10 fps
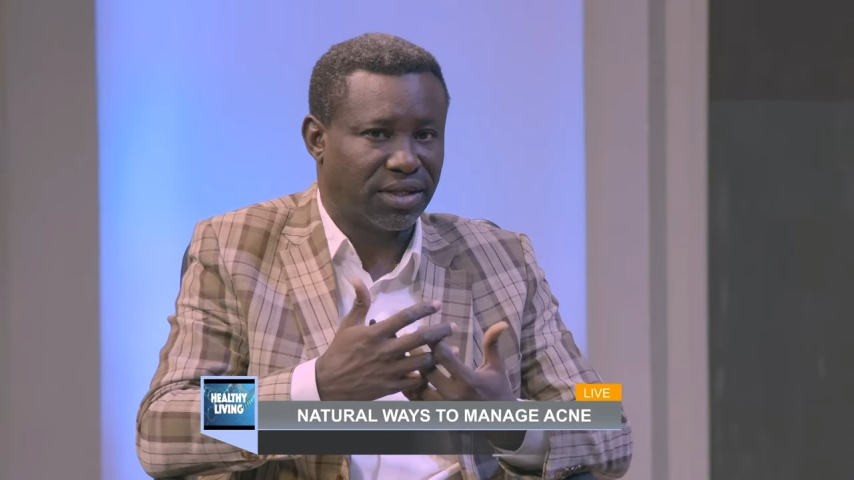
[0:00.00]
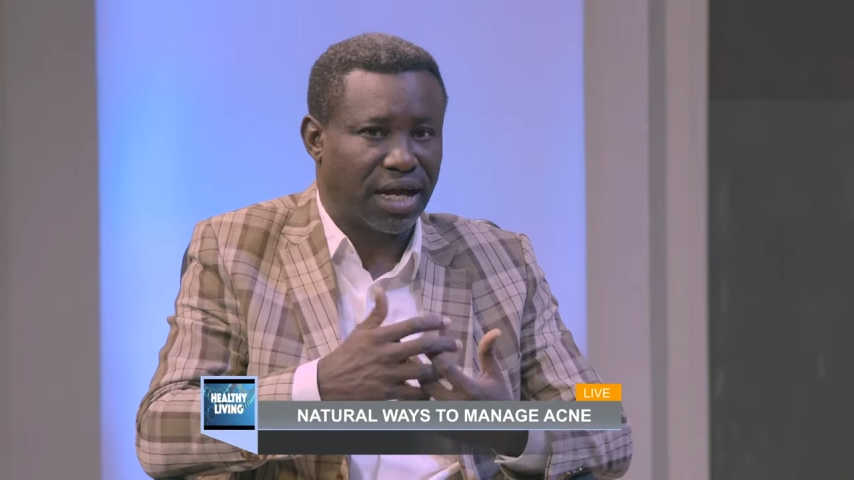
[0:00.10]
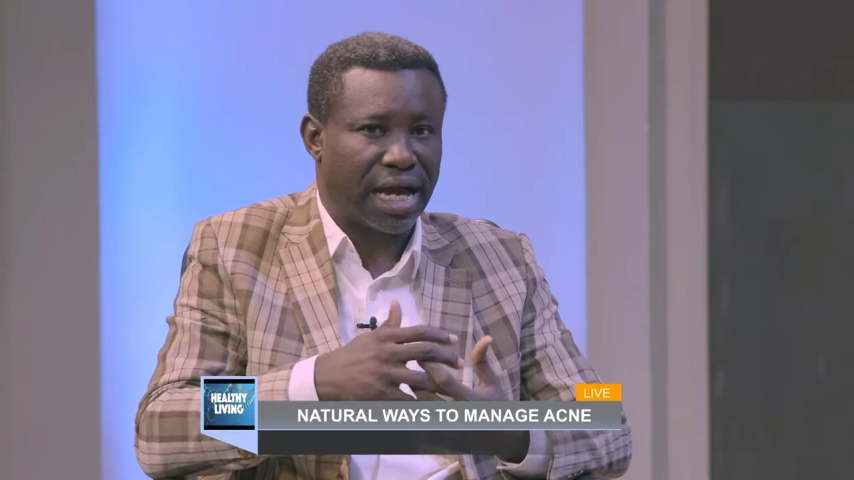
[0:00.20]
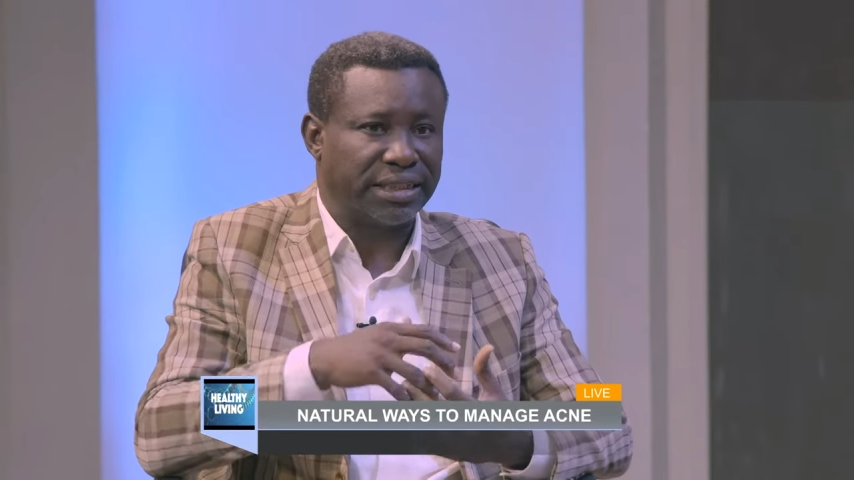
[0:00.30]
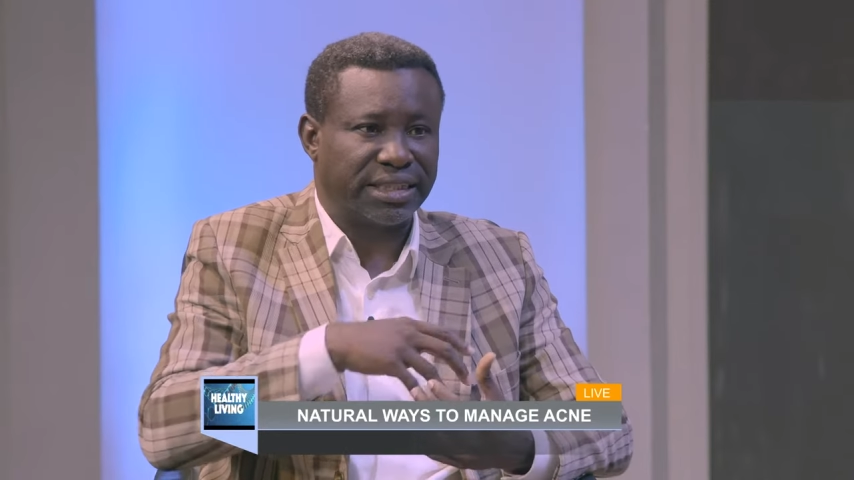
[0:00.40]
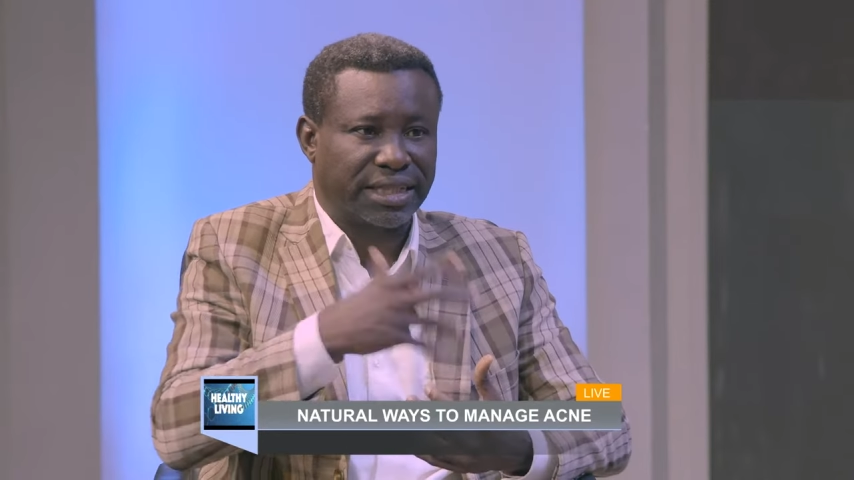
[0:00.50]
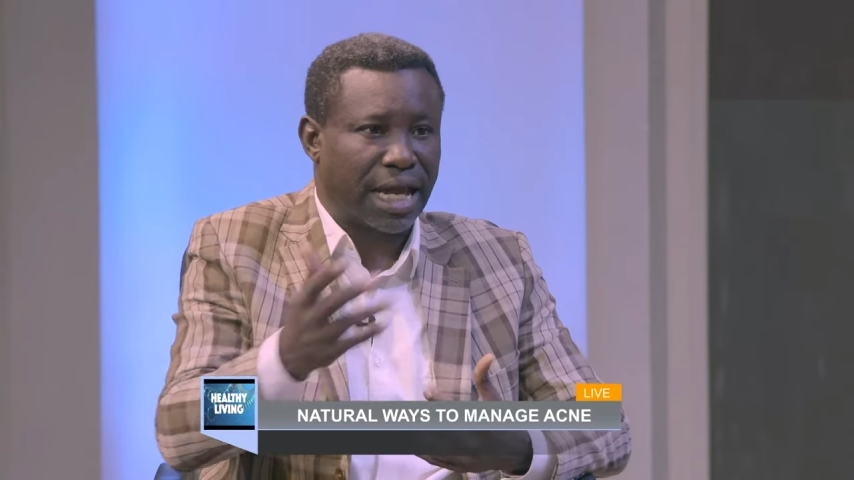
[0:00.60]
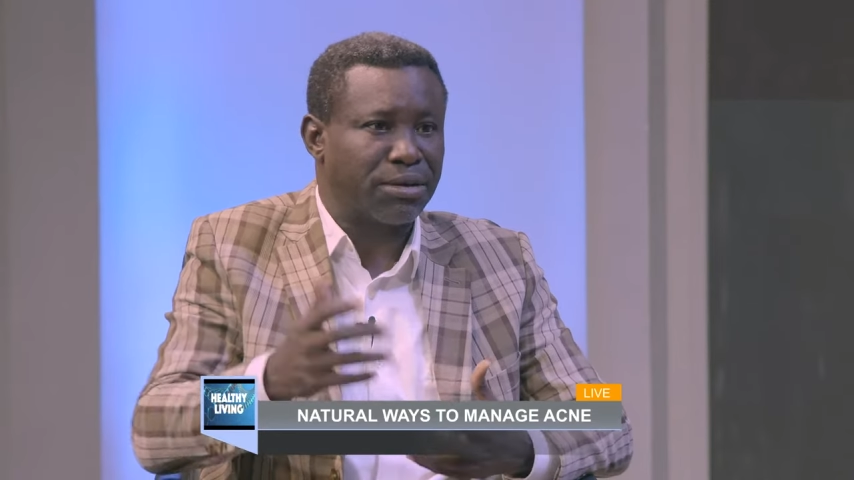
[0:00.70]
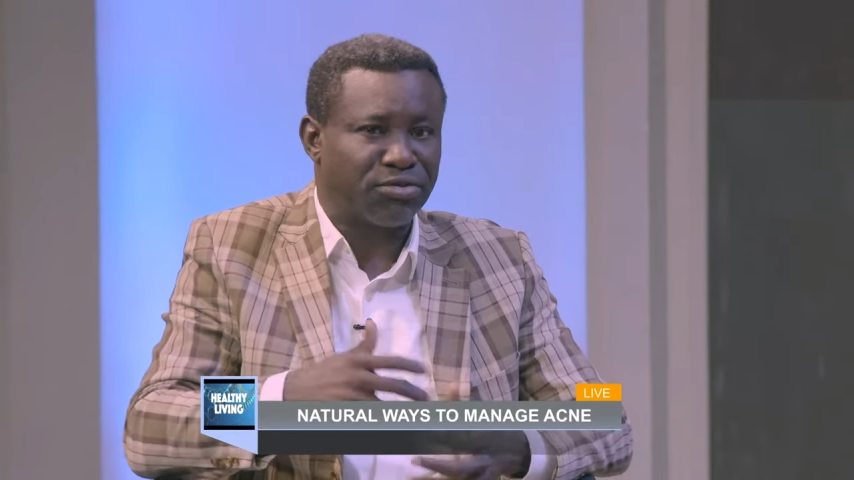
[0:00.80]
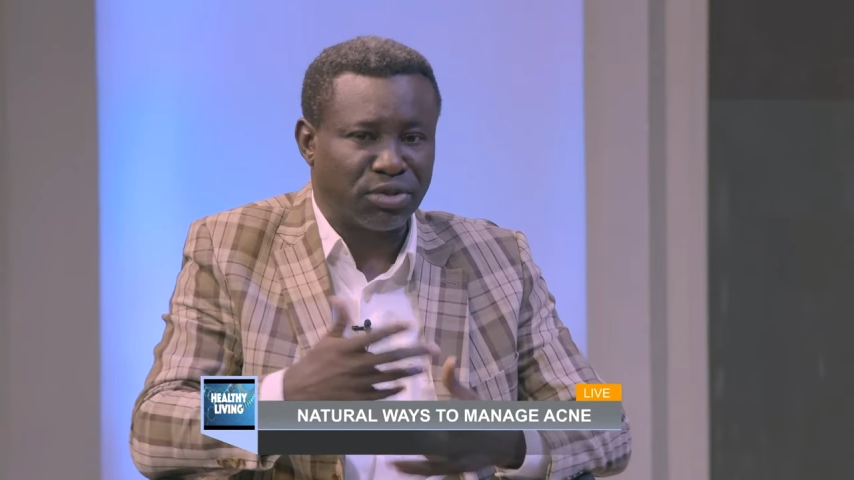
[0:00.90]
And it
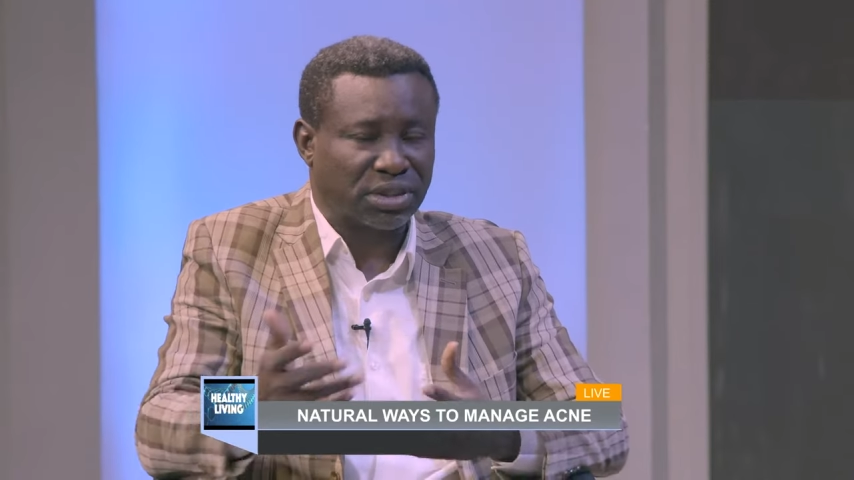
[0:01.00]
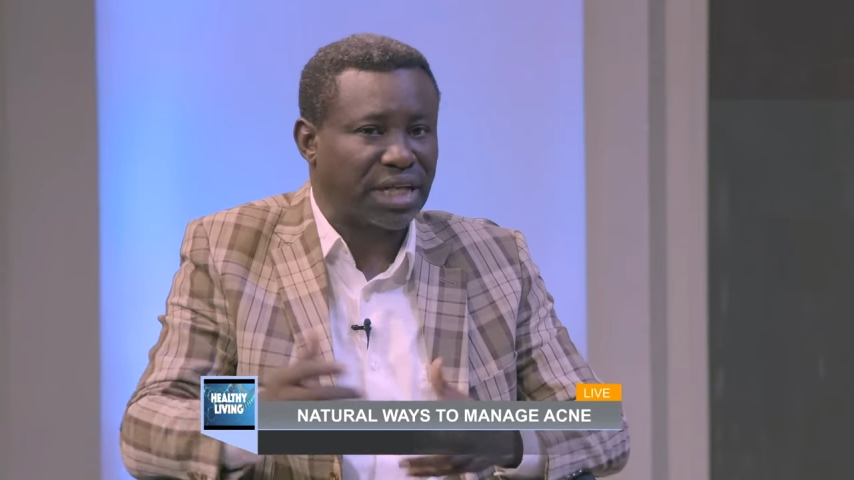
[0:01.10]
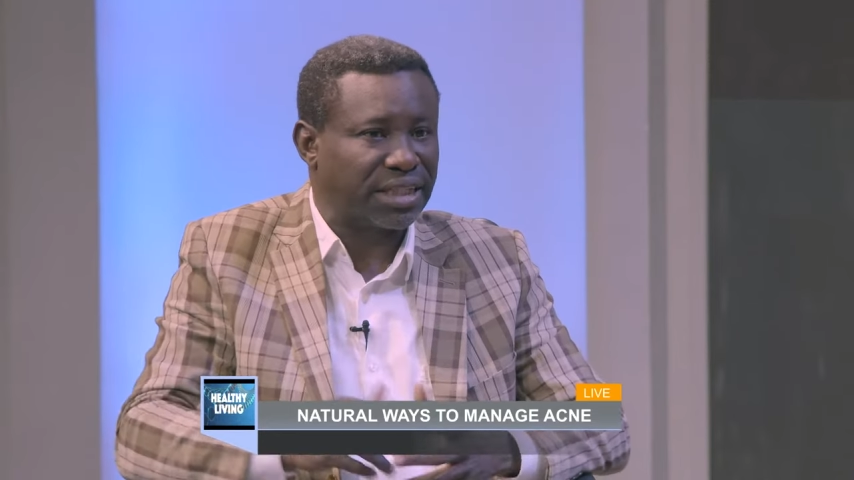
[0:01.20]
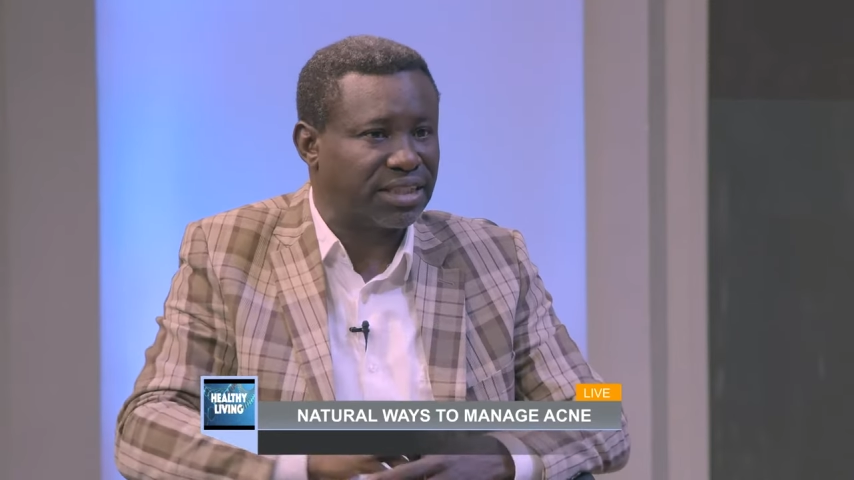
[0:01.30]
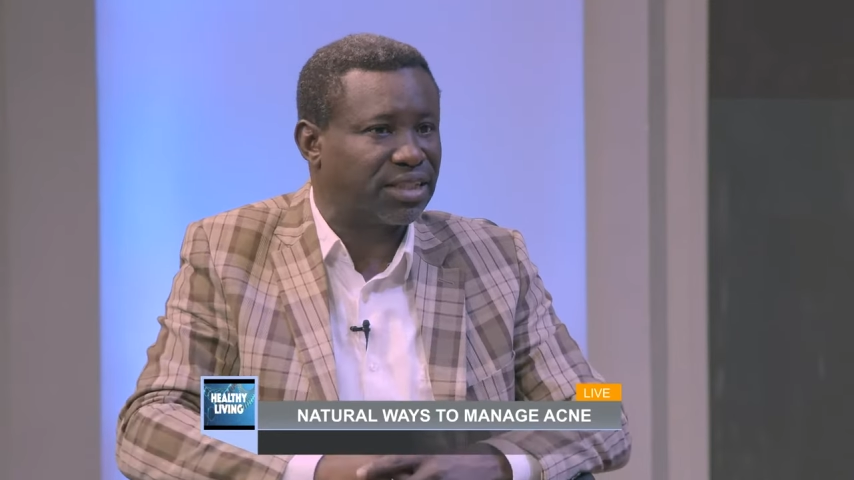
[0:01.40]
can even stand in